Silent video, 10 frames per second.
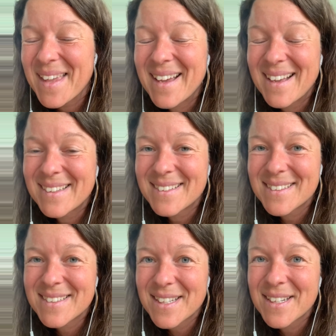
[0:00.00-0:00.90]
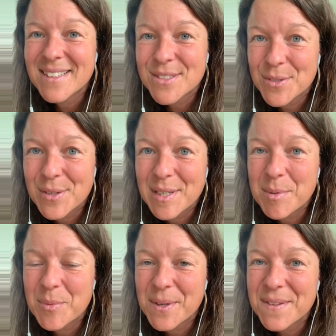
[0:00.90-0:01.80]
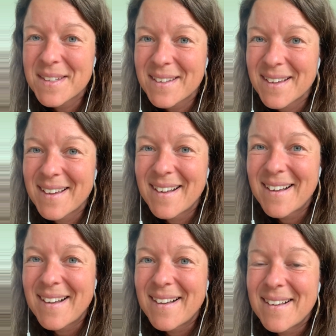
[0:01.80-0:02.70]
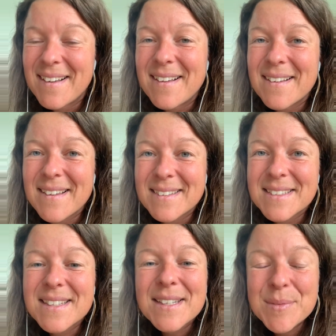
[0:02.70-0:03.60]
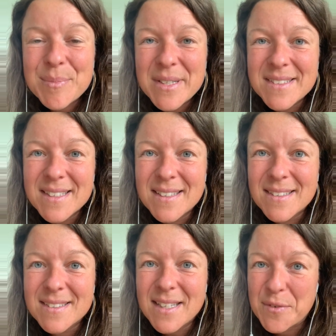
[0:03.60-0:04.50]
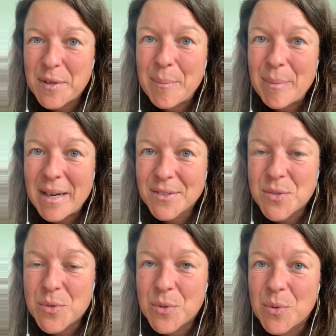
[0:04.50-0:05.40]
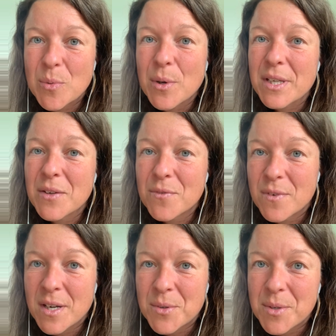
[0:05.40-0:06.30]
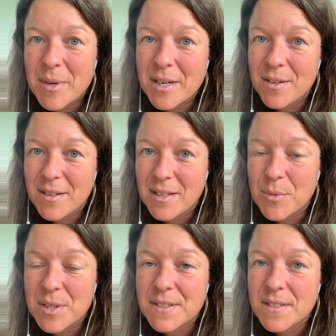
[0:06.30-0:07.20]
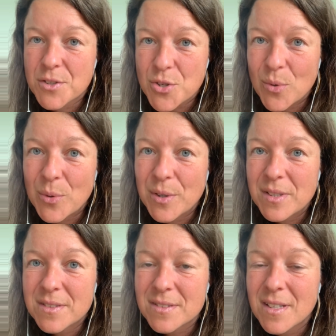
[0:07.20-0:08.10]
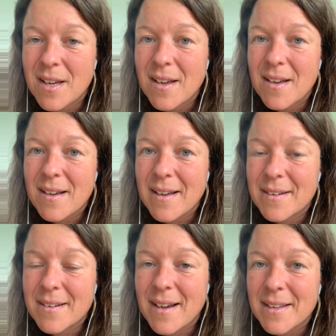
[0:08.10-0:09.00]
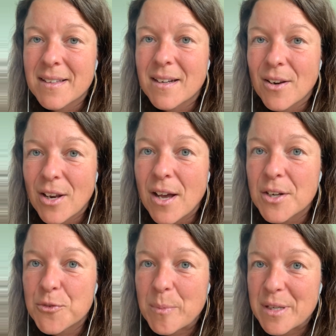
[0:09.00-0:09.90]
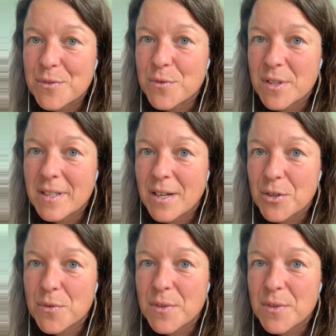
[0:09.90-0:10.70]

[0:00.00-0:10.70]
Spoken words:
And it has certainly been worth it. And the second piece is I've come back to working very regularly with essential oils, and I get a lot of benefit out of